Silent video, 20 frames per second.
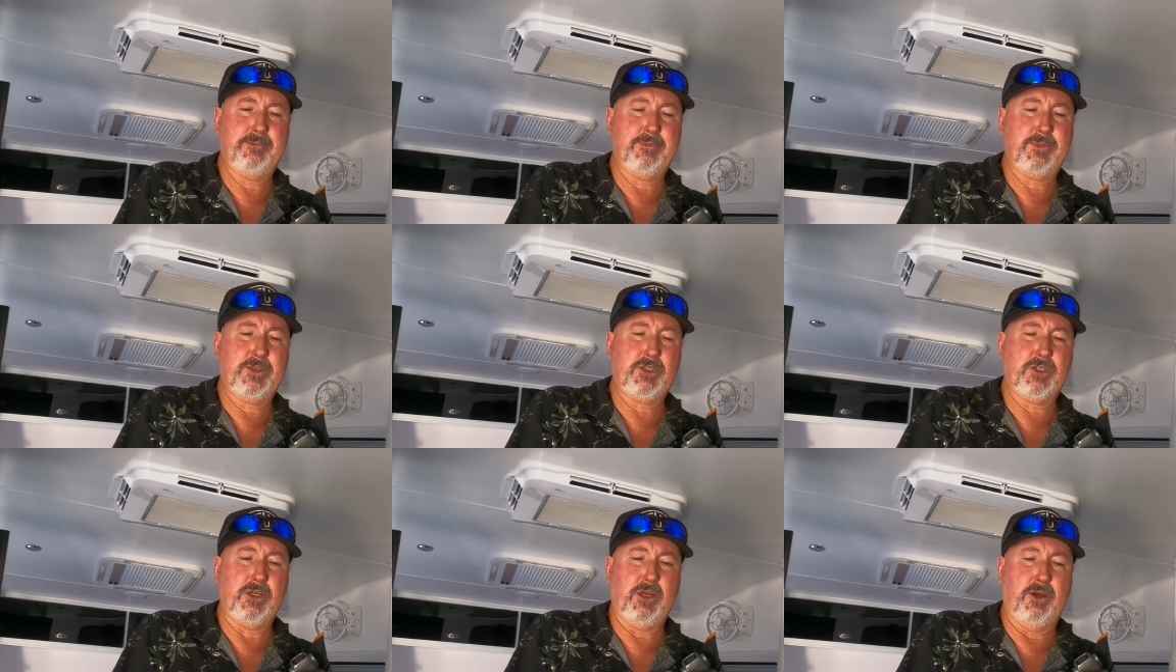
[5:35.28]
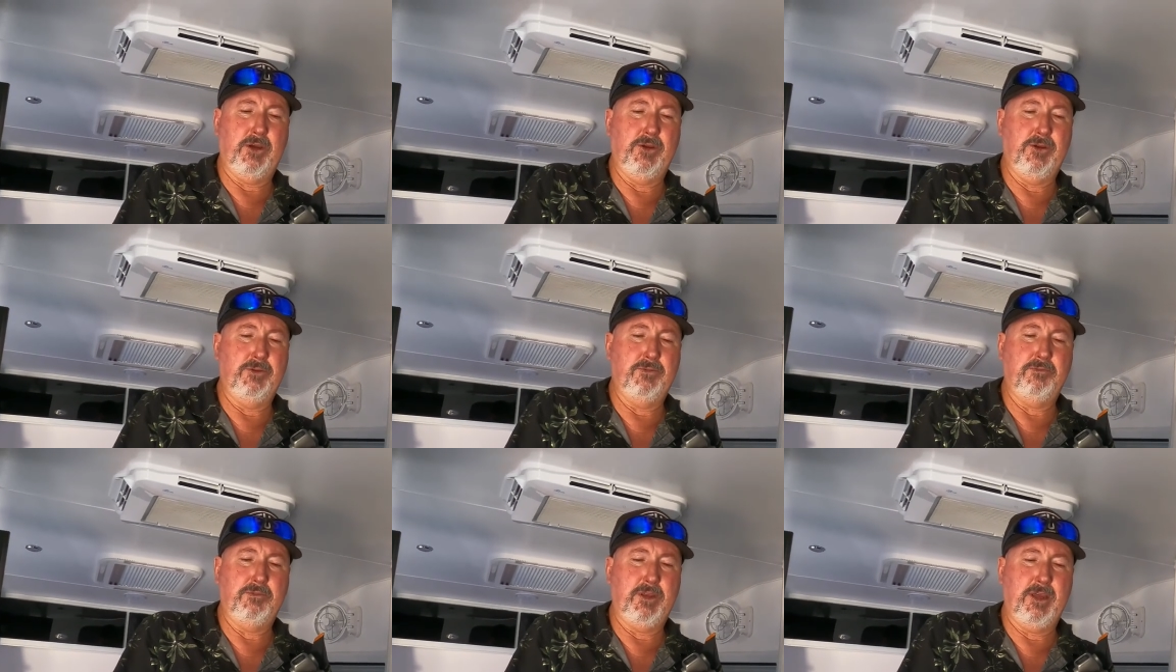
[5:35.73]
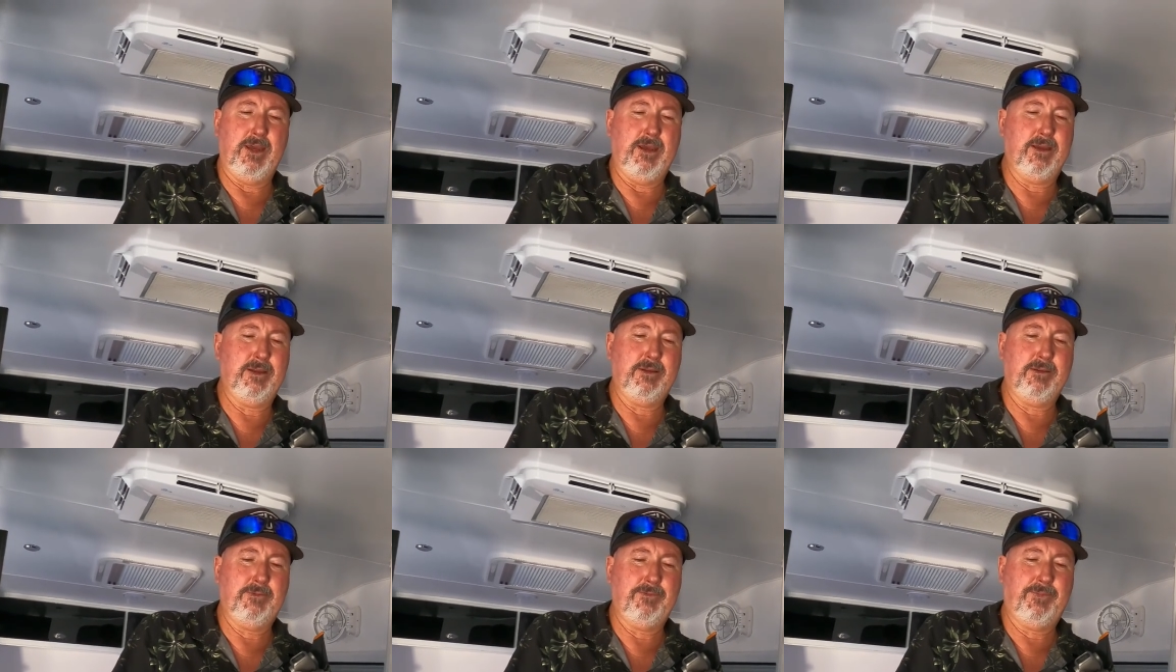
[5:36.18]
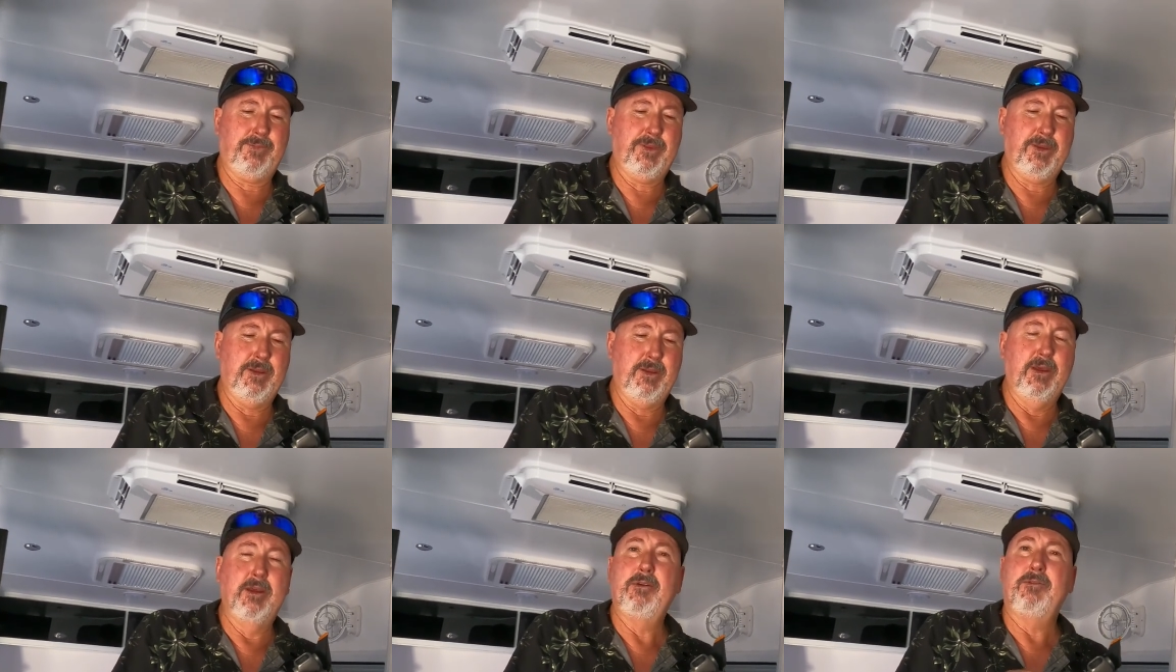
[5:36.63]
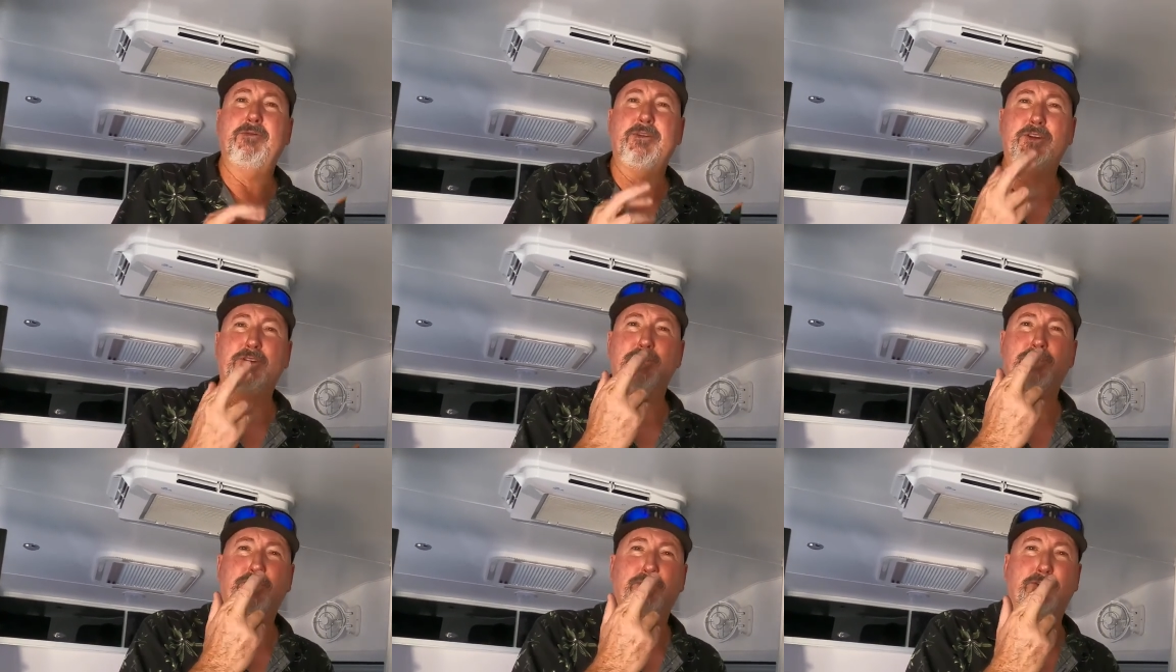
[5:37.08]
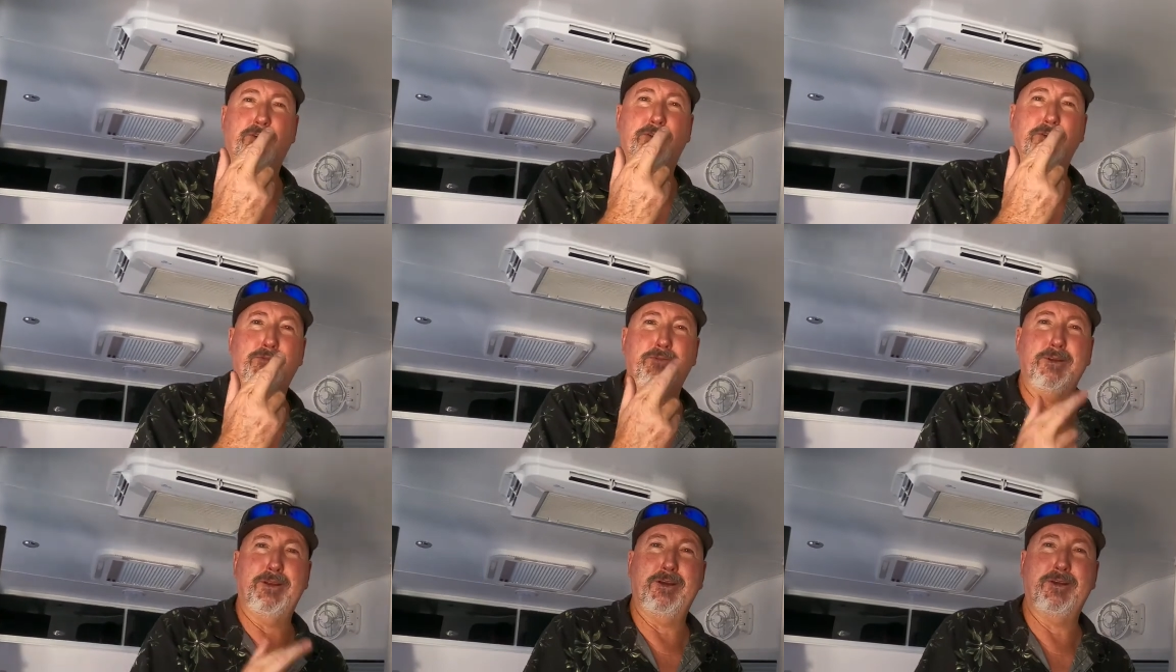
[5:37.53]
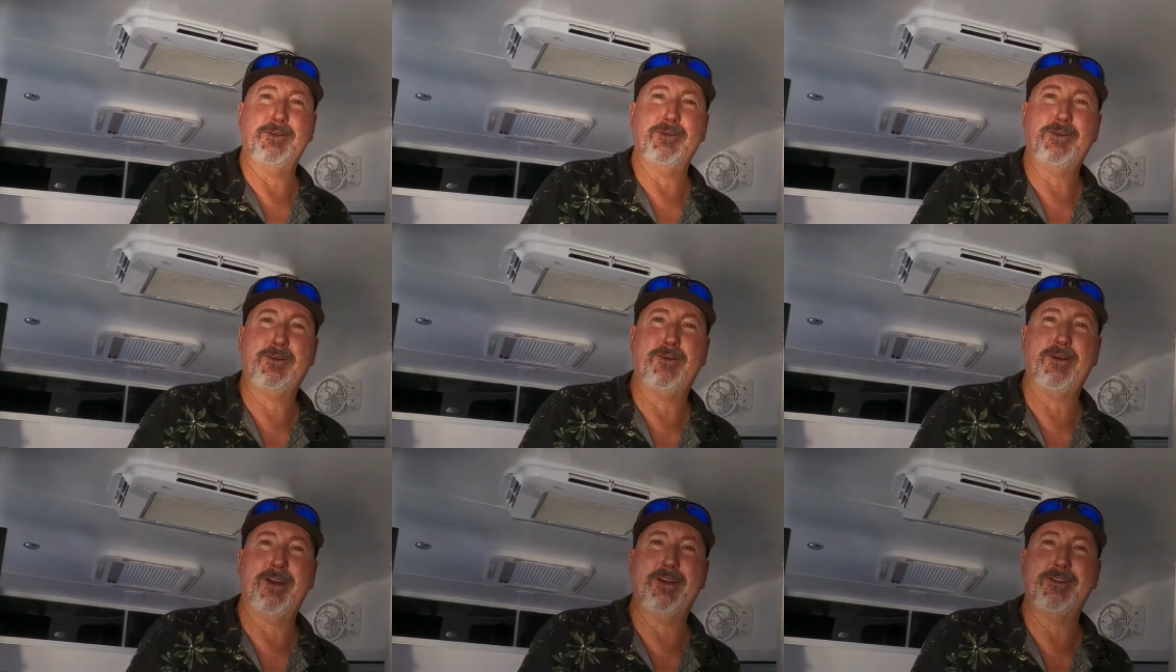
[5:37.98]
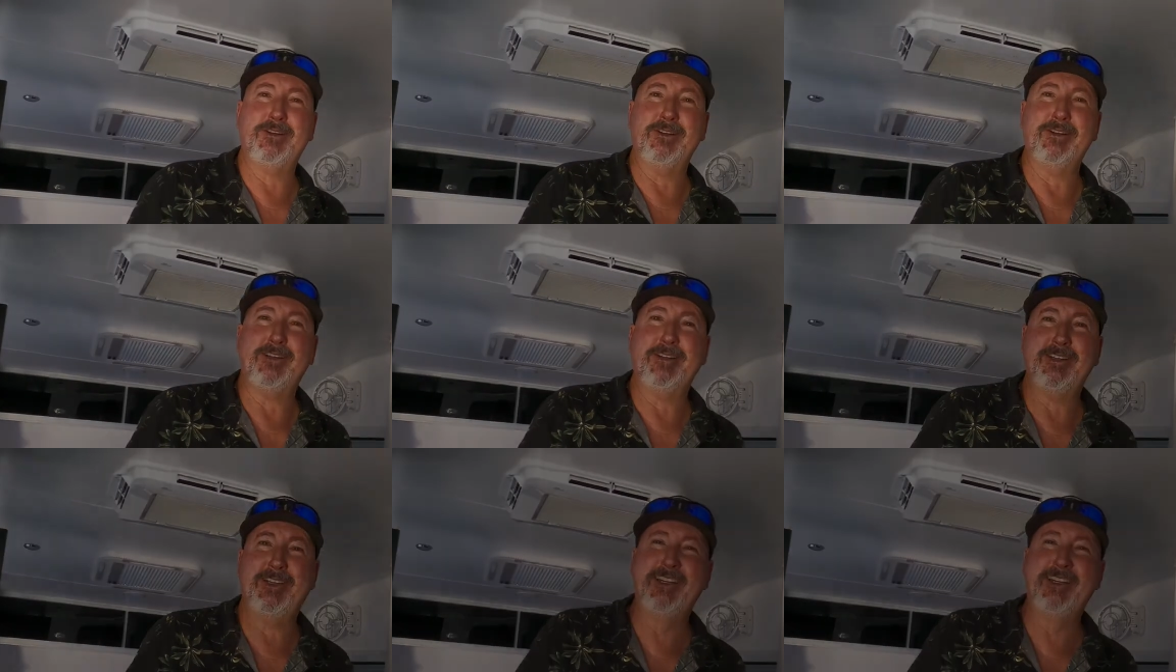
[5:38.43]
So yeah, fingers crossed we don't crash it.